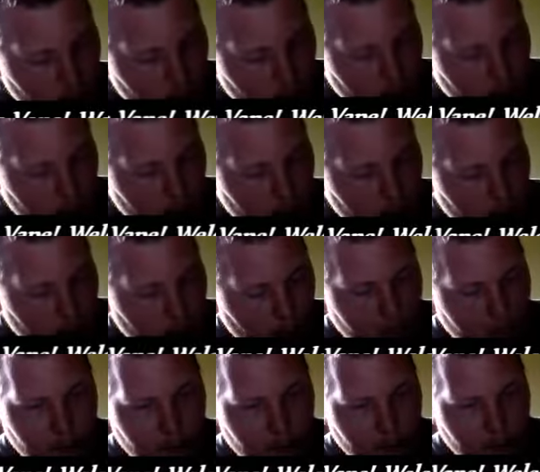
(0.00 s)
like, oh, you need
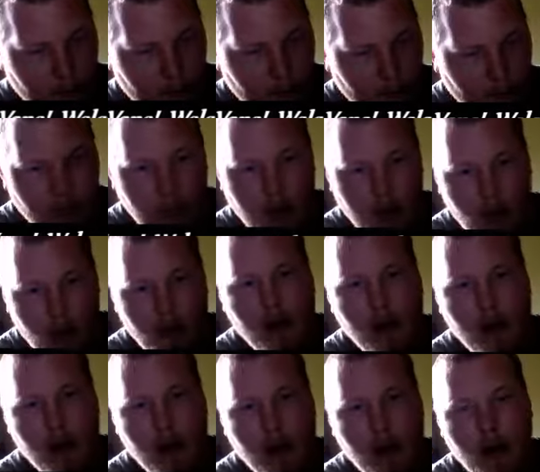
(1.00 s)
to, you know, go to
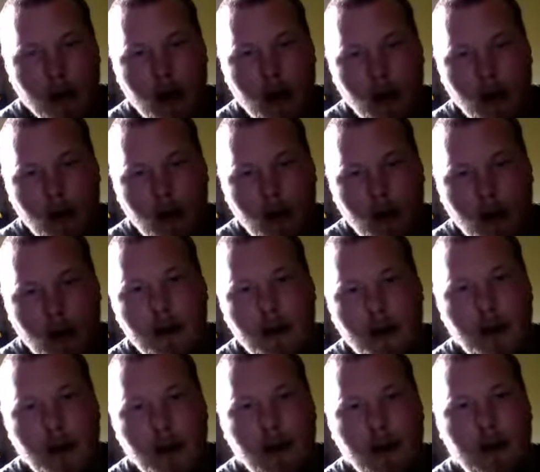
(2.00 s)
zero nicotine
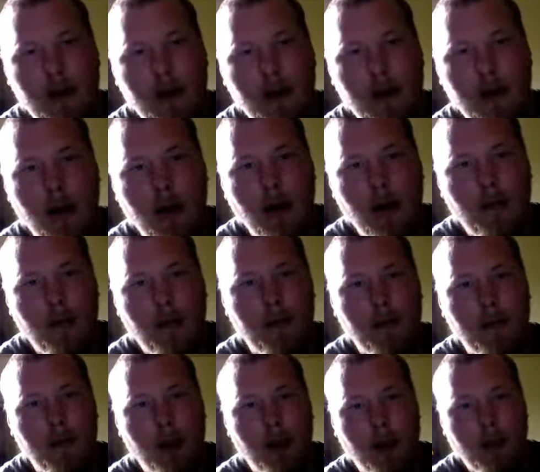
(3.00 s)
with me. I'm like,
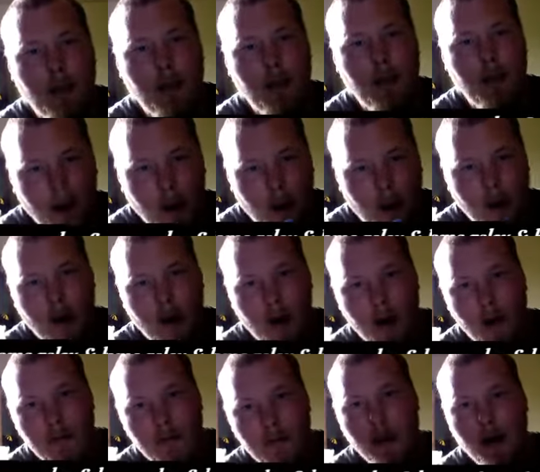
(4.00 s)
okay.
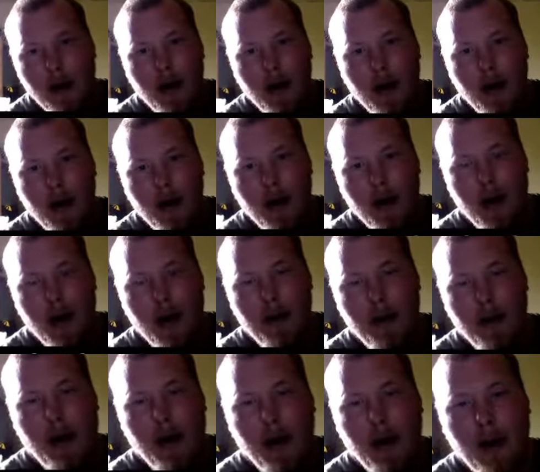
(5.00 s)
Because she's not
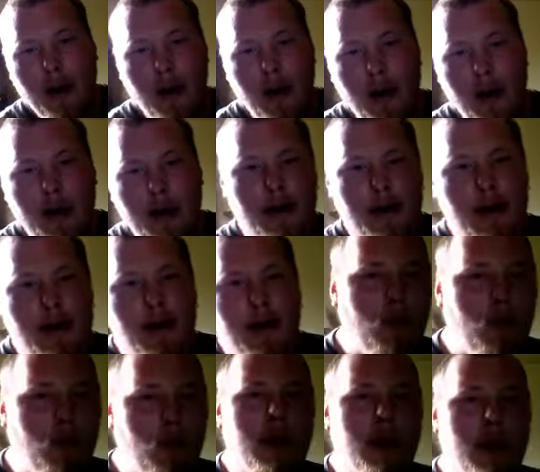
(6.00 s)
wanting nicotine, I
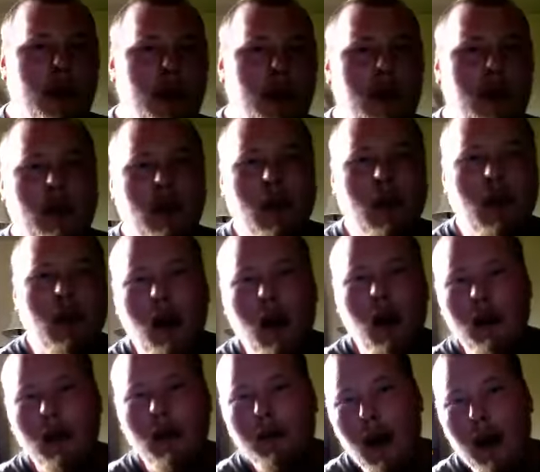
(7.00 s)
understand
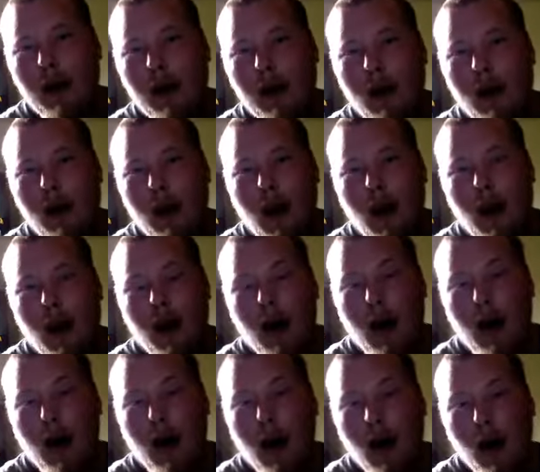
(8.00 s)
that. I'm
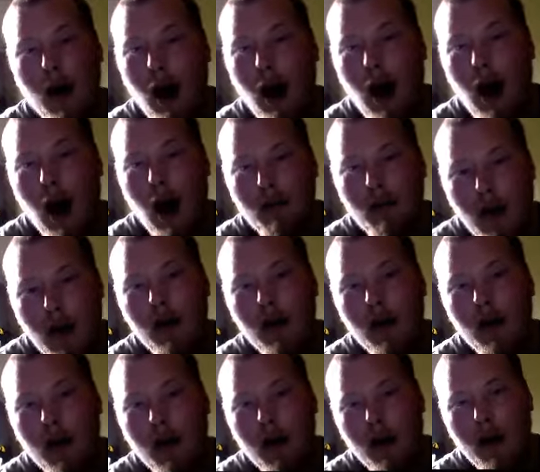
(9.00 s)
getting there though.
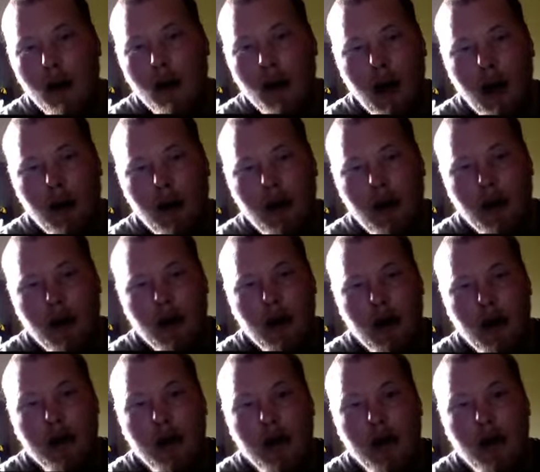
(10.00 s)
I used to vape
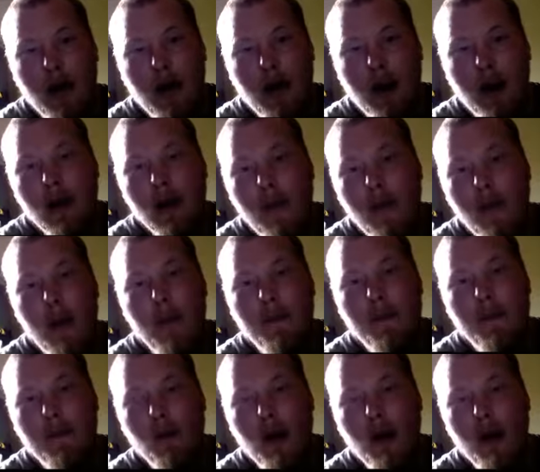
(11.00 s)
24
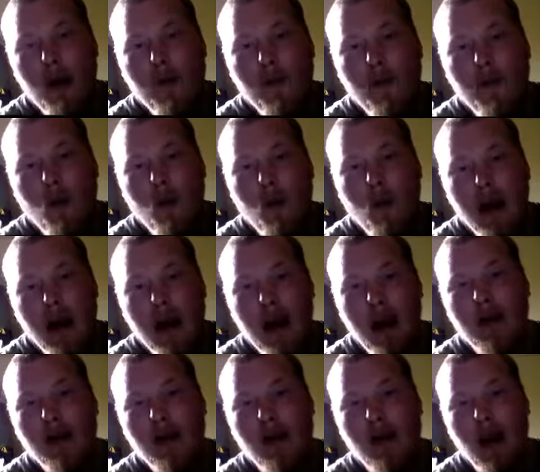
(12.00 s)
nicotine at one
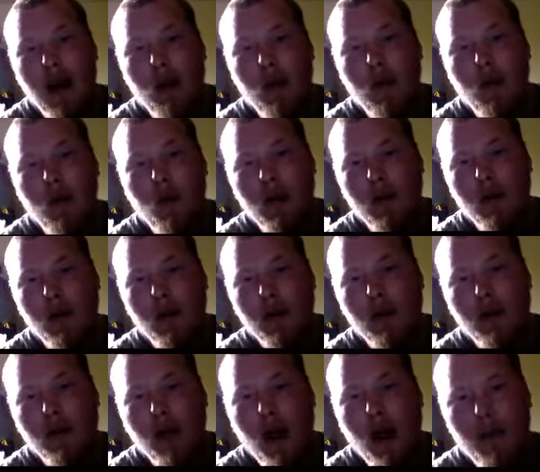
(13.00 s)
time
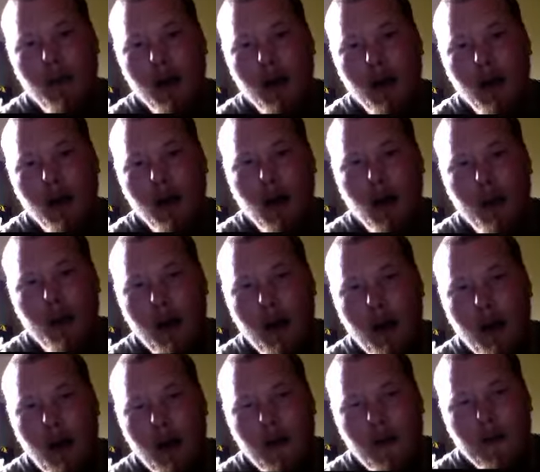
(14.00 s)
when I first got
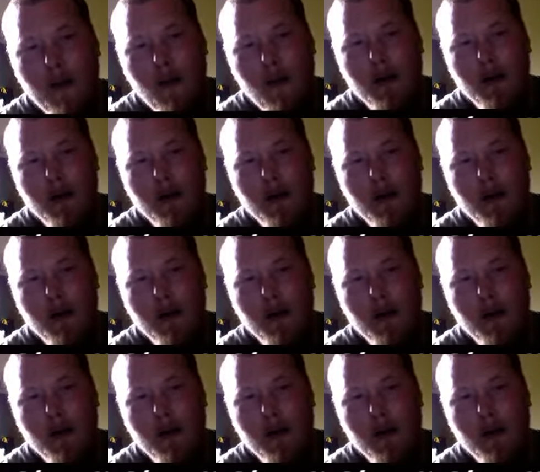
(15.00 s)
off the